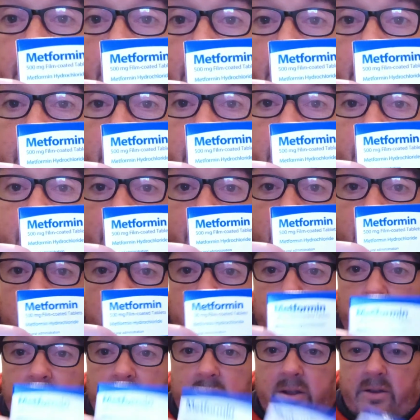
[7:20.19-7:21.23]

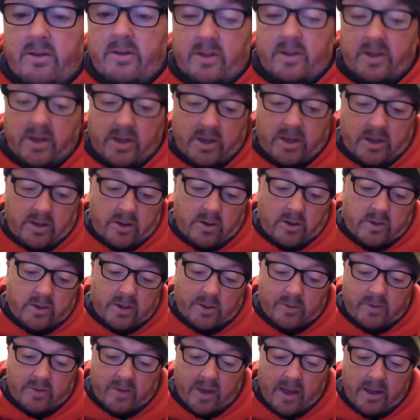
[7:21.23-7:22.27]
metformin because
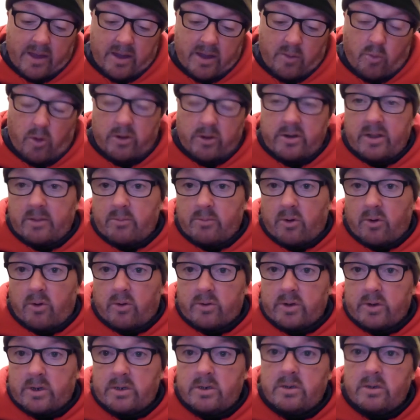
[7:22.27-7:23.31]
I was taking one in the
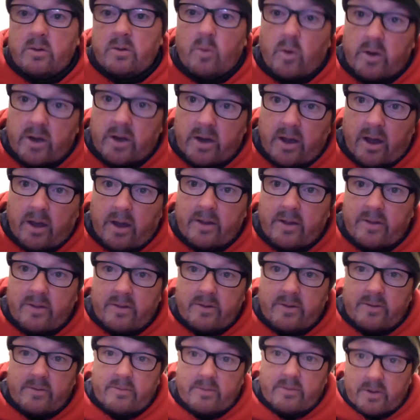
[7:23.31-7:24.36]
morning and one at
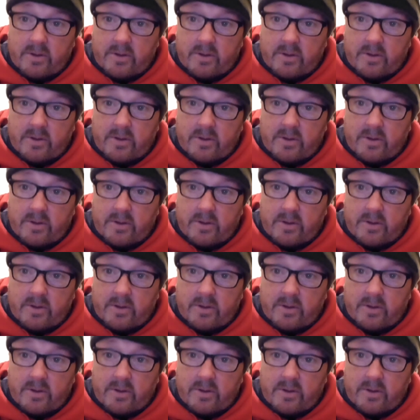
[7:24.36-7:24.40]
night.